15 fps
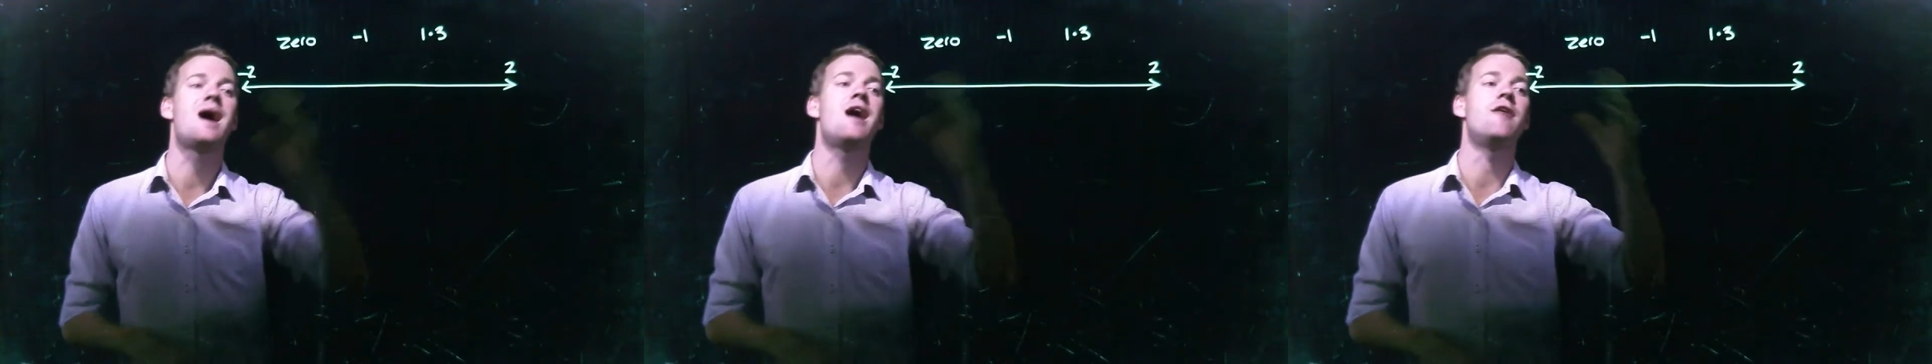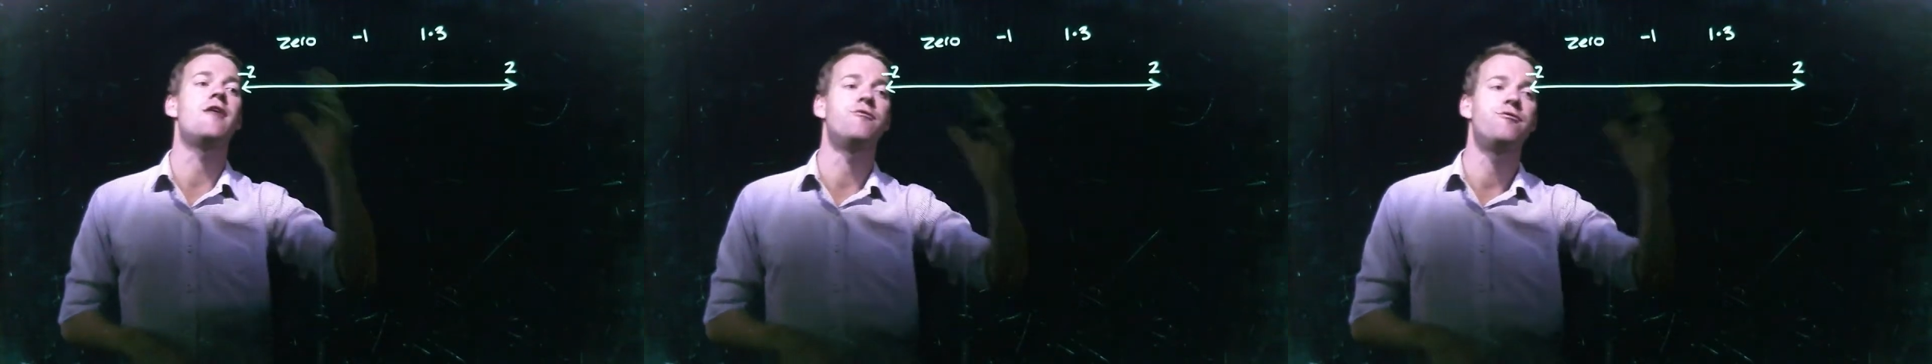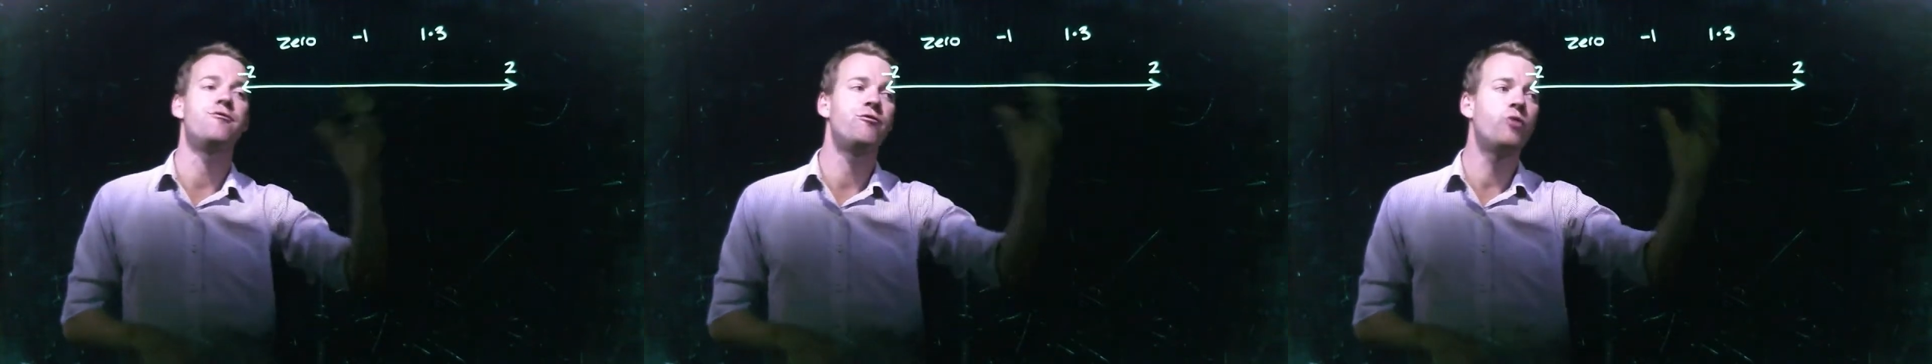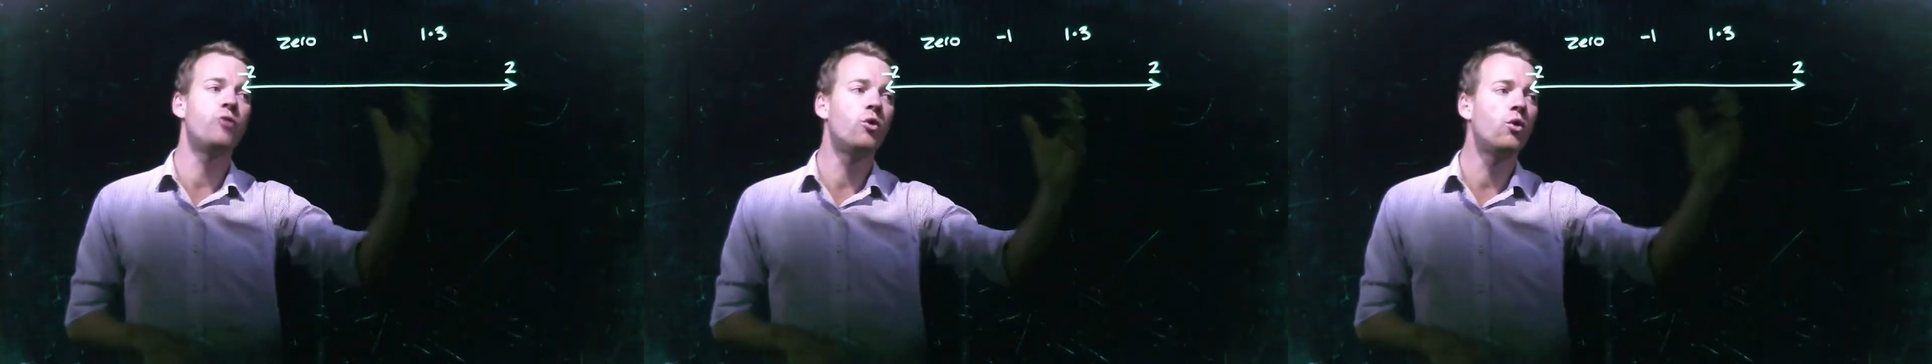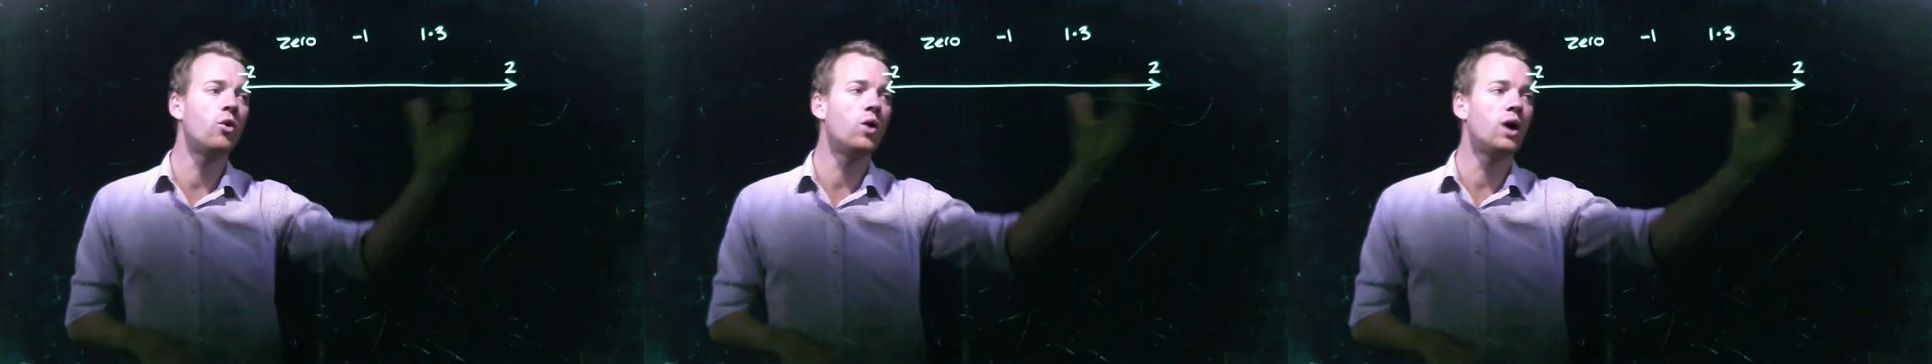are
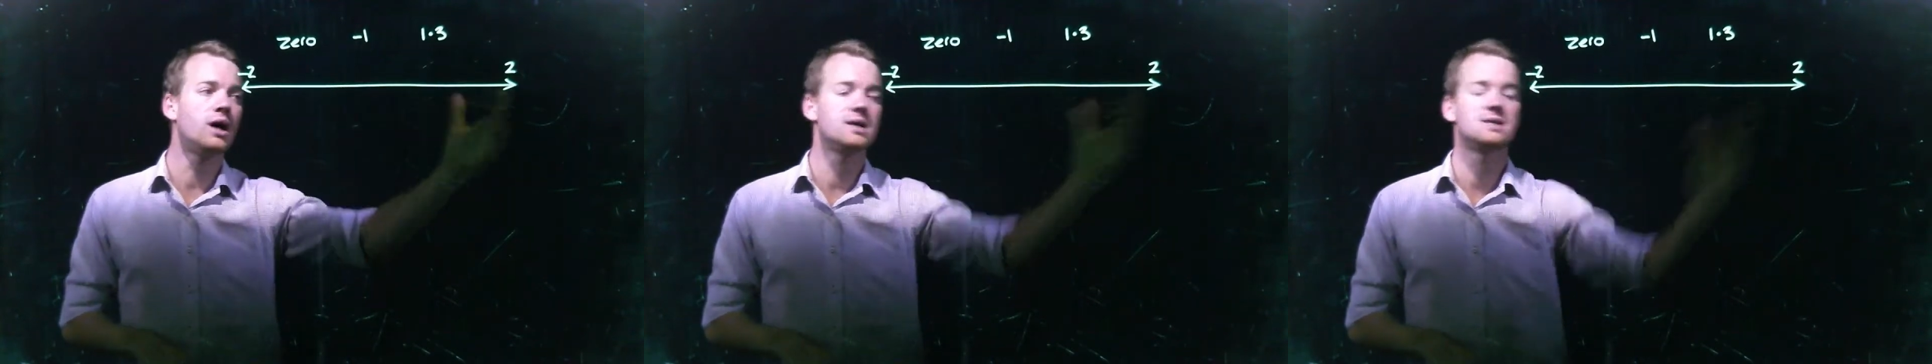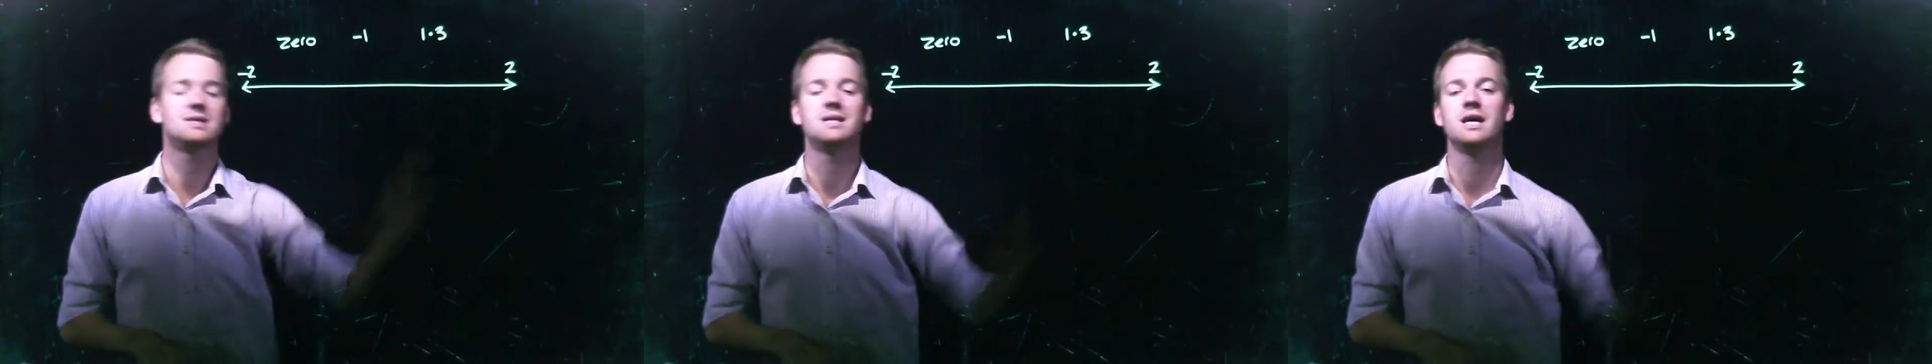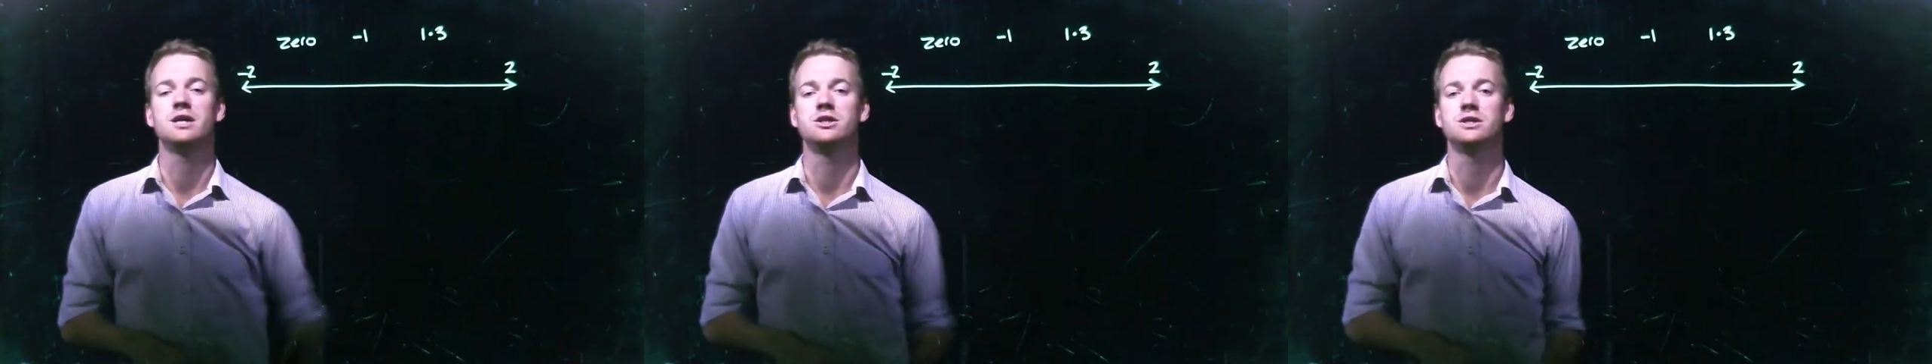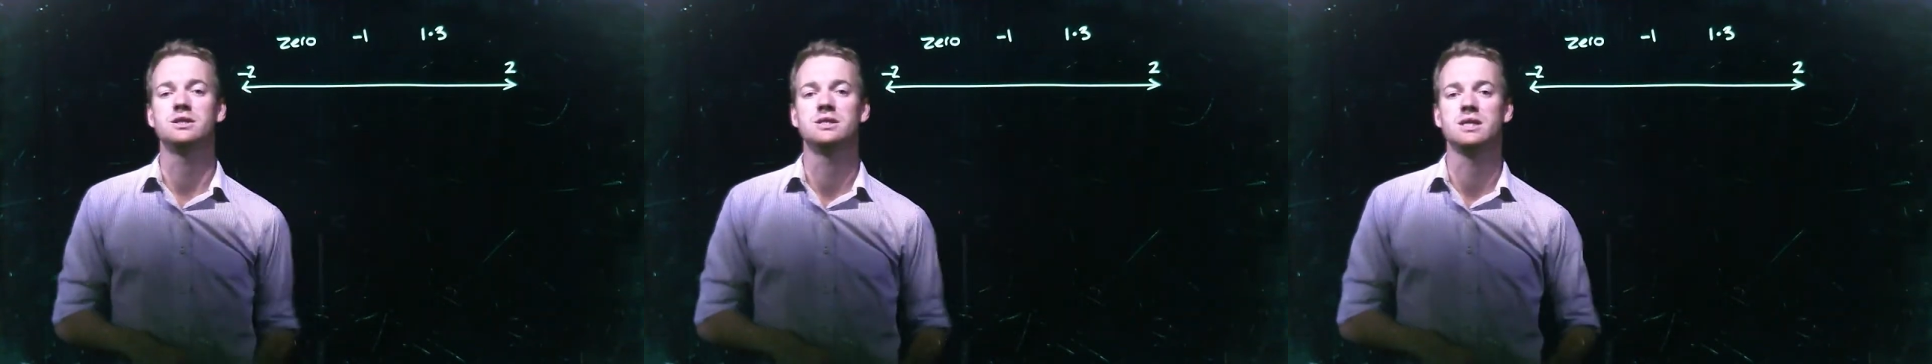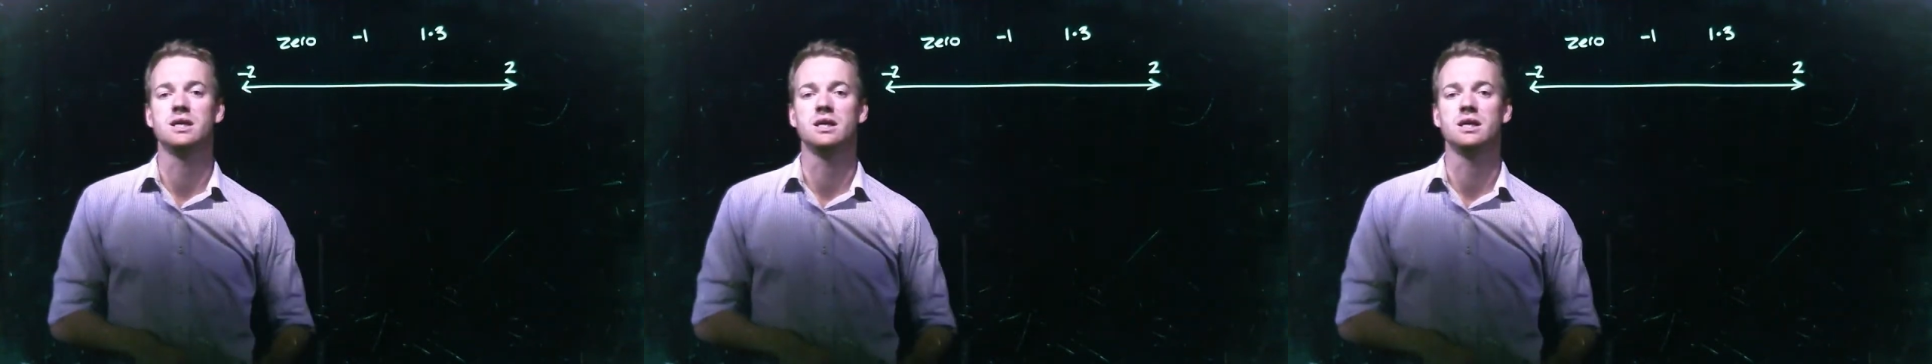4 sections